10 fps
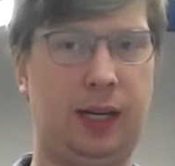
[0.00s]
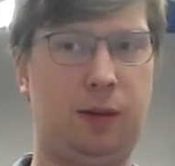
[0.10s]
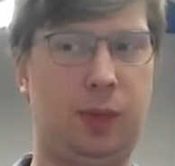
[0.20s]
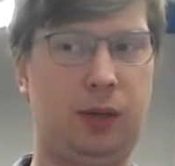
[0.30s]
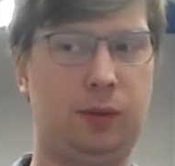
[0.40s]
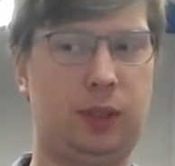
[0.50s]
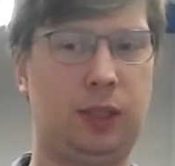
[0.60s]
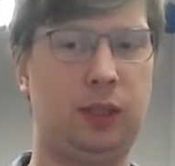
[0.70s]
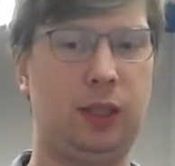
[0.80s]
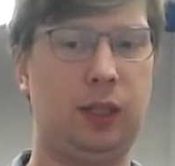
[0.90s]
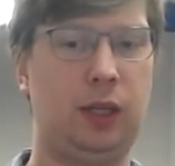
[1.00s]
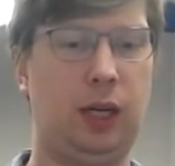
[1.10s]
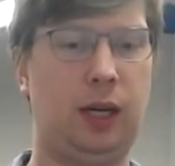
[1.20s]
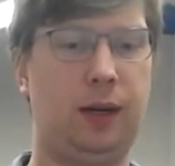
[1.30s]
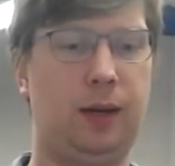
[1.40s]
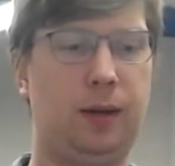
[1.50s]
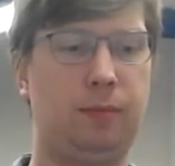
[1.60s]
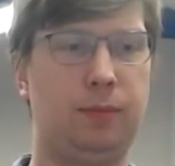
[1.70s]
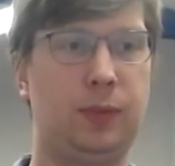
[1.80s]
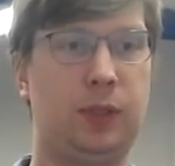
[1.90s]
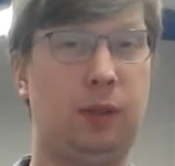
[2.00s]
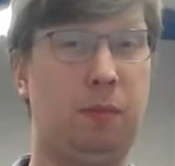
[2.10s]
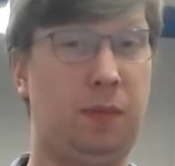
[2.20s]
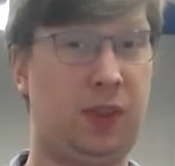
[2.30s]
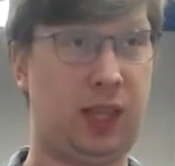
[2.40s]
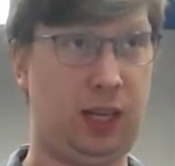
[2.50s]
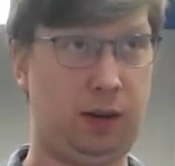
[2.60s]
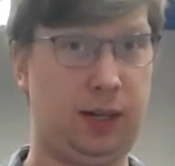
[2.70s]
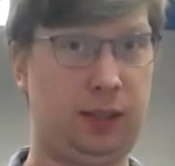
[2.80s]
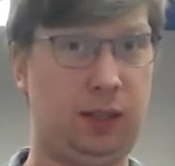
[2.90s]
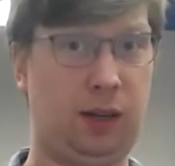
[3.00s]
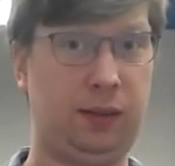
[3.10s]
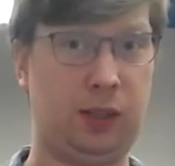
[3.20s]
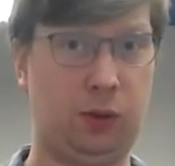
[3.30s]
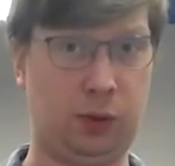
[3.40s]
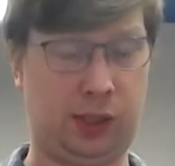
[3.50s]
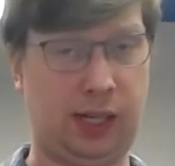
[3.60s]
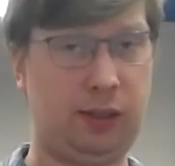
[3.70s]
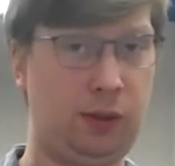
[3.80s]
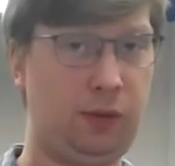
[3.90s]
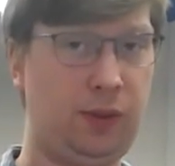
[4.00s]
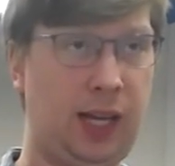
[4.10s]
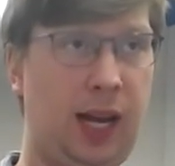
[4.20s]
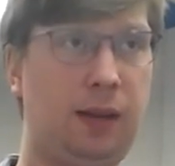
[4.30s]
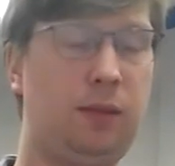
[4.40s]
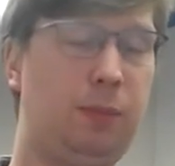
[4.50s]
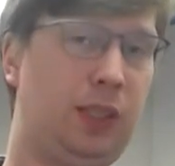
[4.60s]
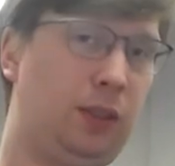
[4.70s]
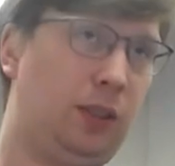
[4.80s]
about some theory stuff. So stay tuned for that. Make sure you